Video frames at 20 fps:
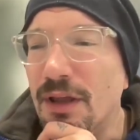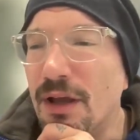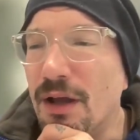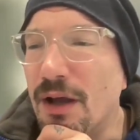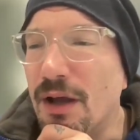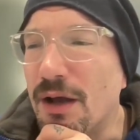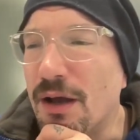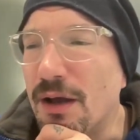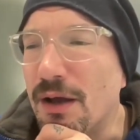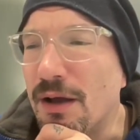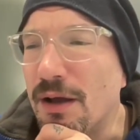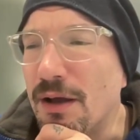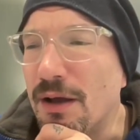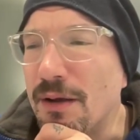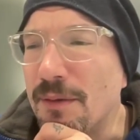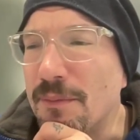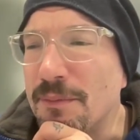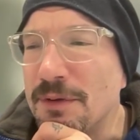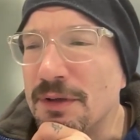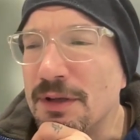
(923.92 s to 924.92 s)

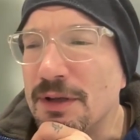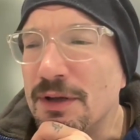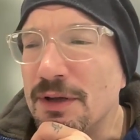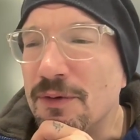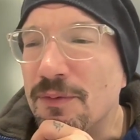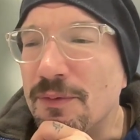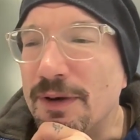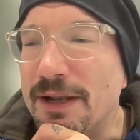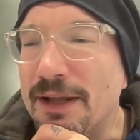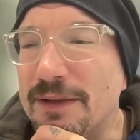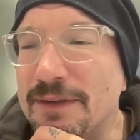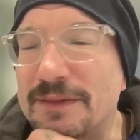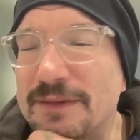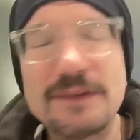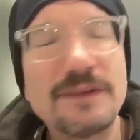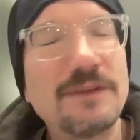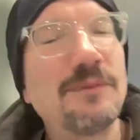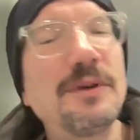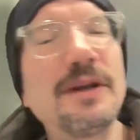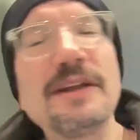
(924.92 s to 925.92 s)
Um, what
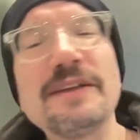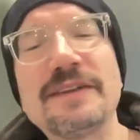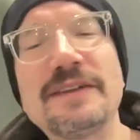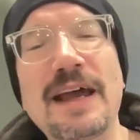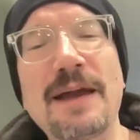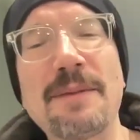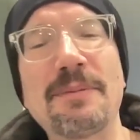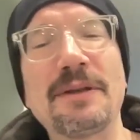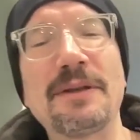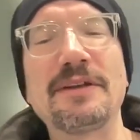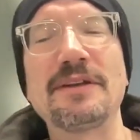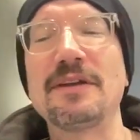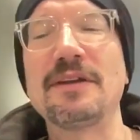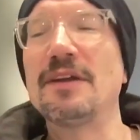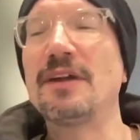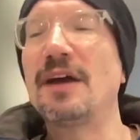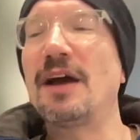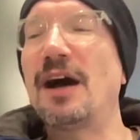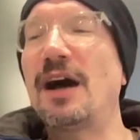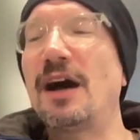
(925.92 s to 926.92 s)
else? What else happened?
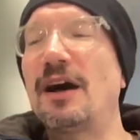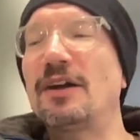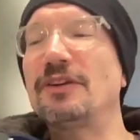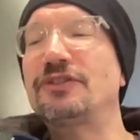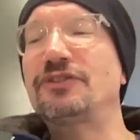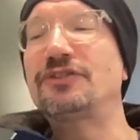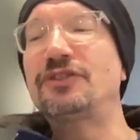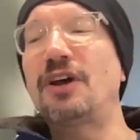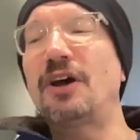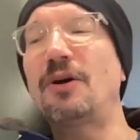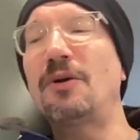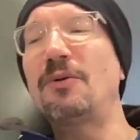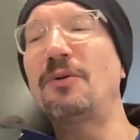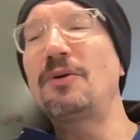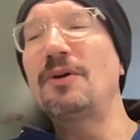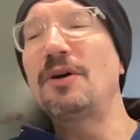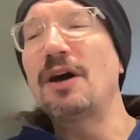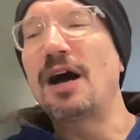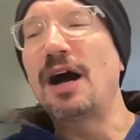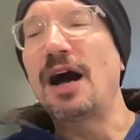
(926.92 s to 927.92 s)

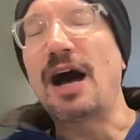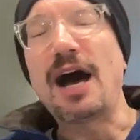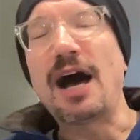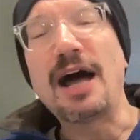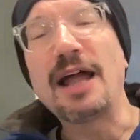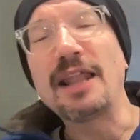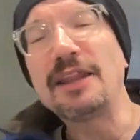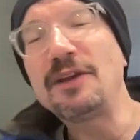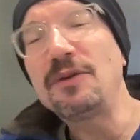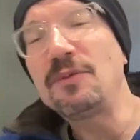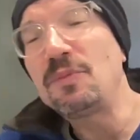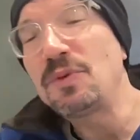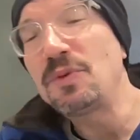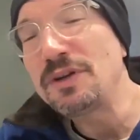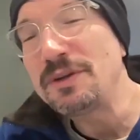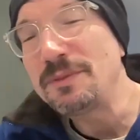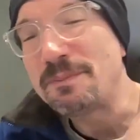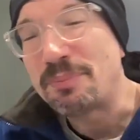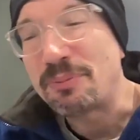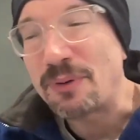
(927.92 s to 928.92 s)
So
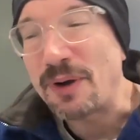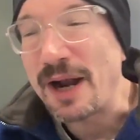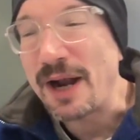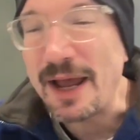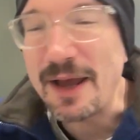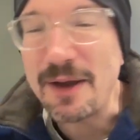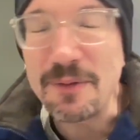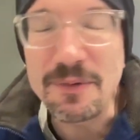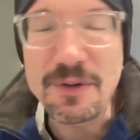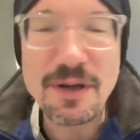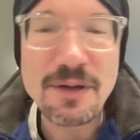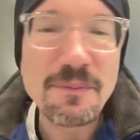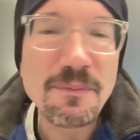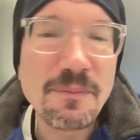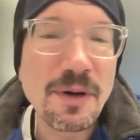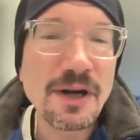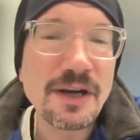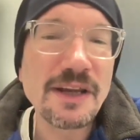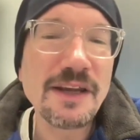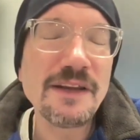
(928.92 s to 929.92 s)
Hollywood Brown,
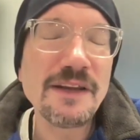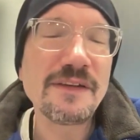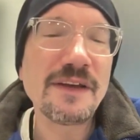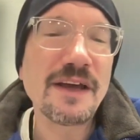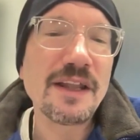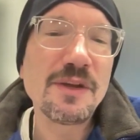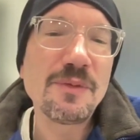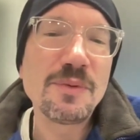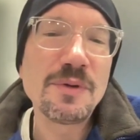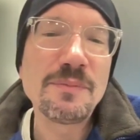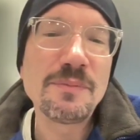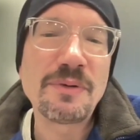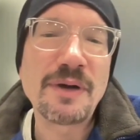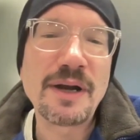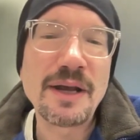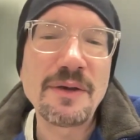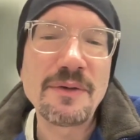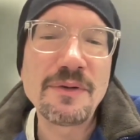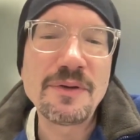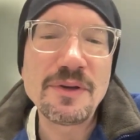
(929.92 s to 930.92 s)
Marquise Hollywood
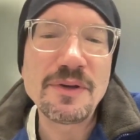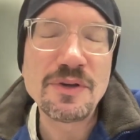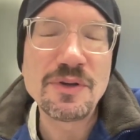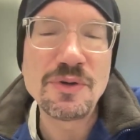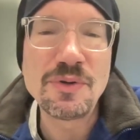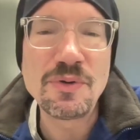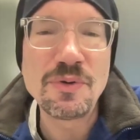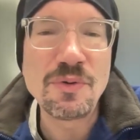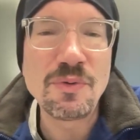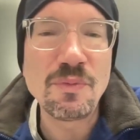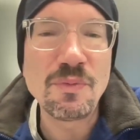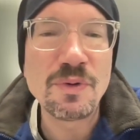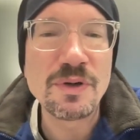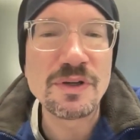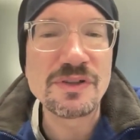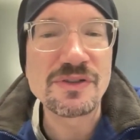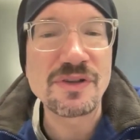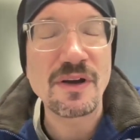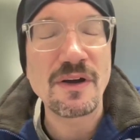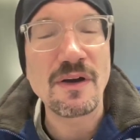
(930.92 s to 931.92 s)
Brown, who
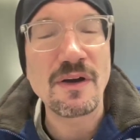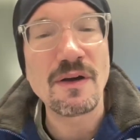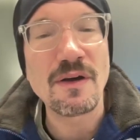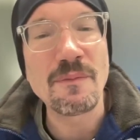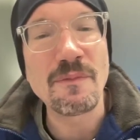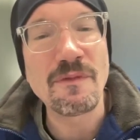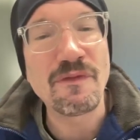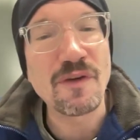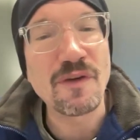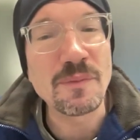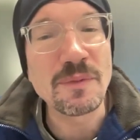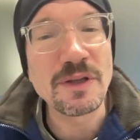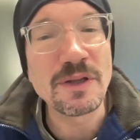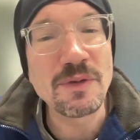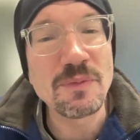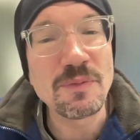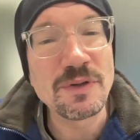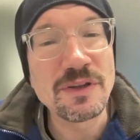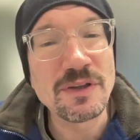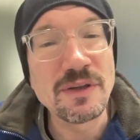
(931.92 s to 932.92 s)
was formerly
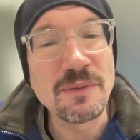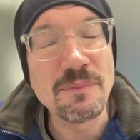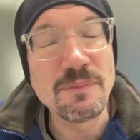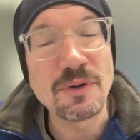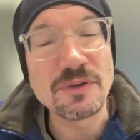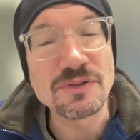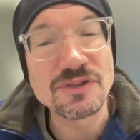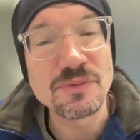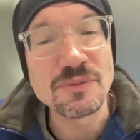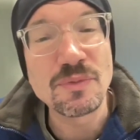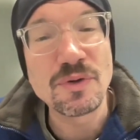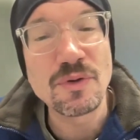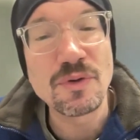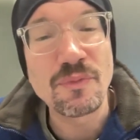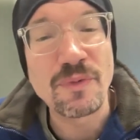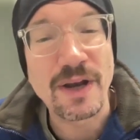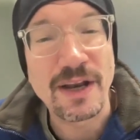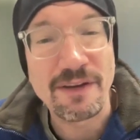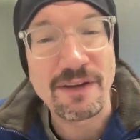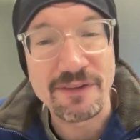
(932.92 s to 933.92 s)
with the Baltimore
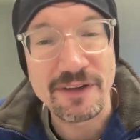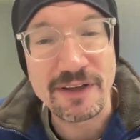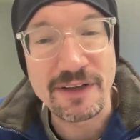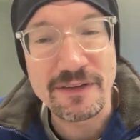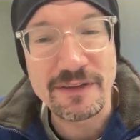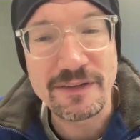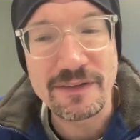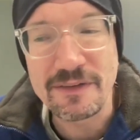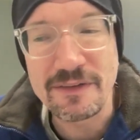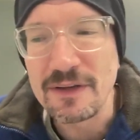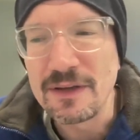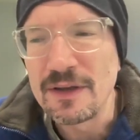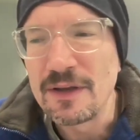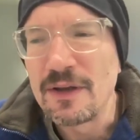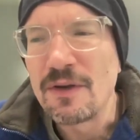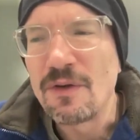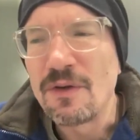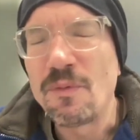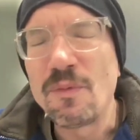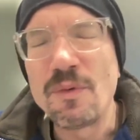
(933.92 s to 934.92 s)
Ravens,
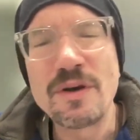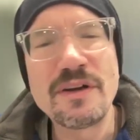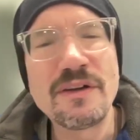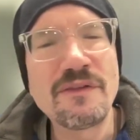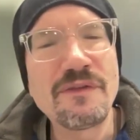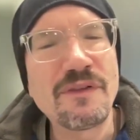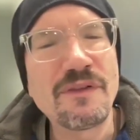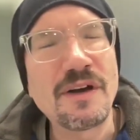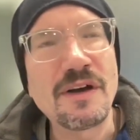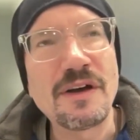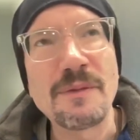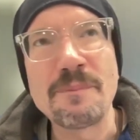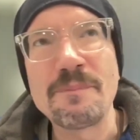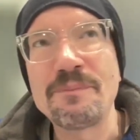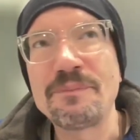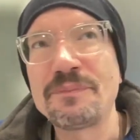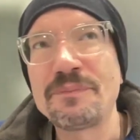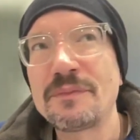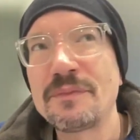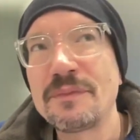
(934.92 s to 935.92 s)
one of
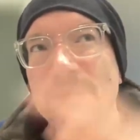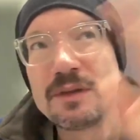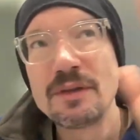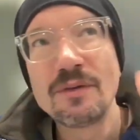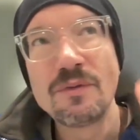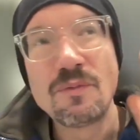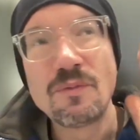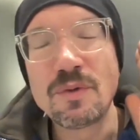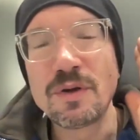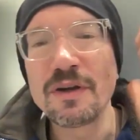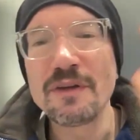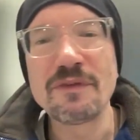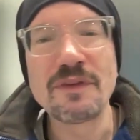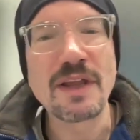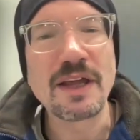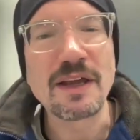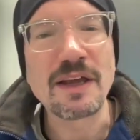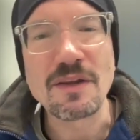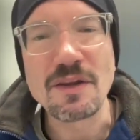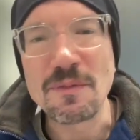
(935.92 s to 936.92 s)
um one of
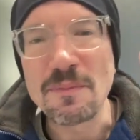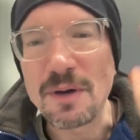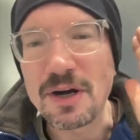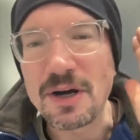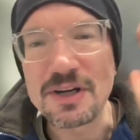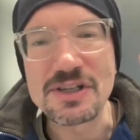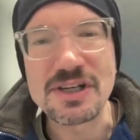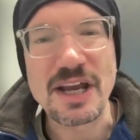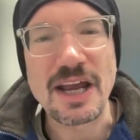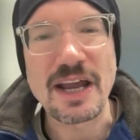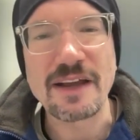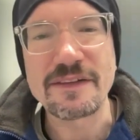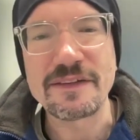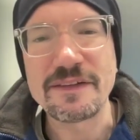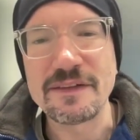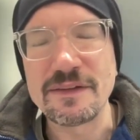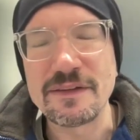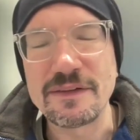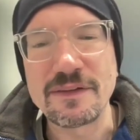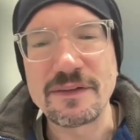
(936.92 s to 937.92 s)
like Lamar
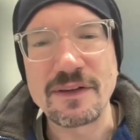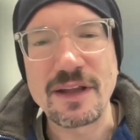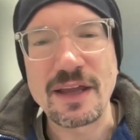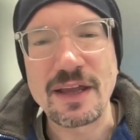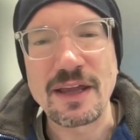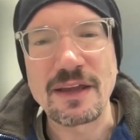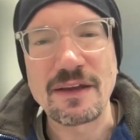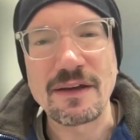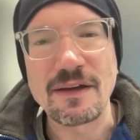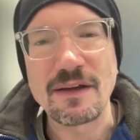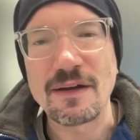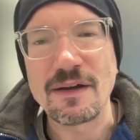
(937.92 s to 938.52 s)
Jackson's like